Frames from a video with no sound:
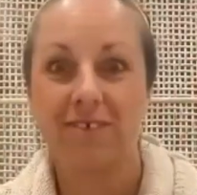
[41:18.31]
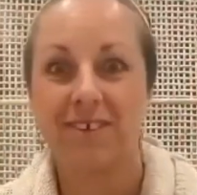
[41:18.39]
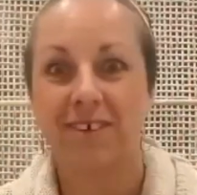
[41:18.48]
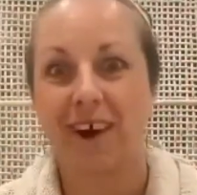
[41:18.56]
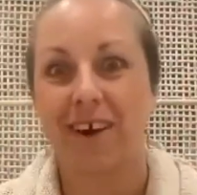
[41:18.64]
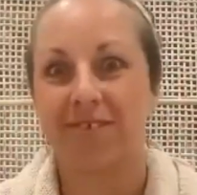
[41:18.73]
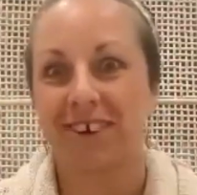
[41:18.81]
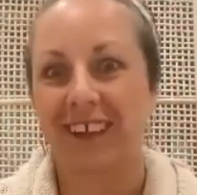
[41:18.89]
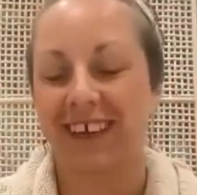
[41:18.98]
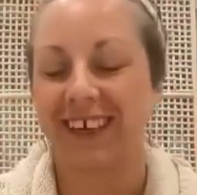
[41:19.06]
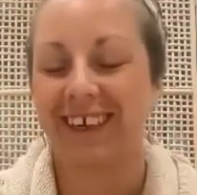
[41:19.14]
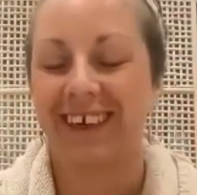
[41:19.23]
So I
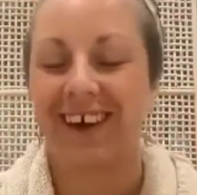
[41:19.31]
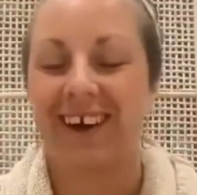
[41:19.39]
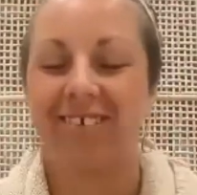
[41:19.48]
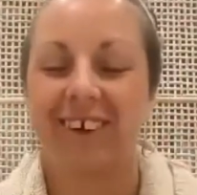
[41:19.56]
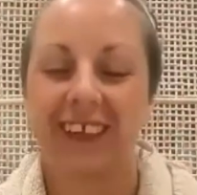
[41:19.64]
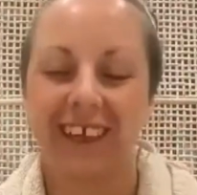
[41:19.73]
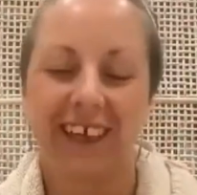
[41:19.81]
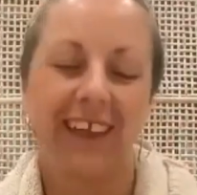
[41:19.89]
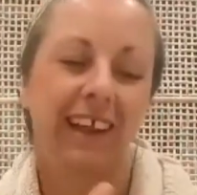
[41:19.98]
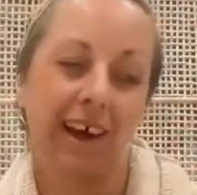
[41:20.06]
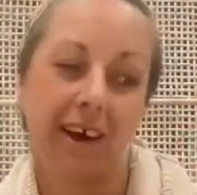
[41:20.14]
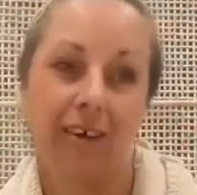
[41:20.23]
really
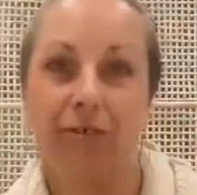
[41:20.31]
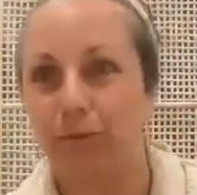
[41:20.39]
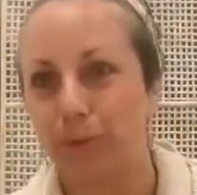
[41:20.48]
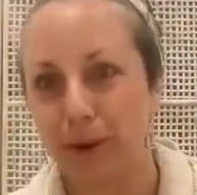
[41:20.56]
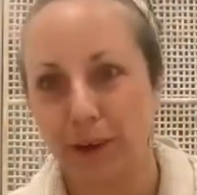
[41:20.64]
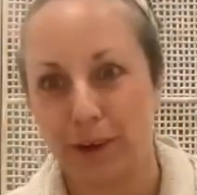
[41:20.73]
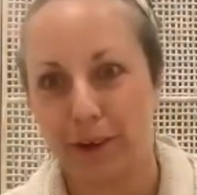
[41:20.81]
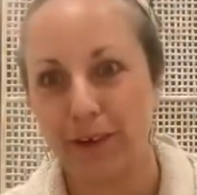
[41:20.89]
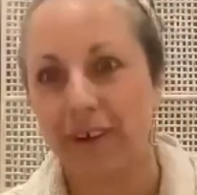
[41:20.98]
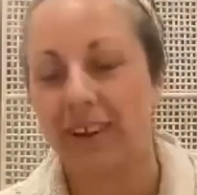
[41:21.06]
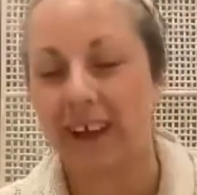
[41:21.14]
love burdock.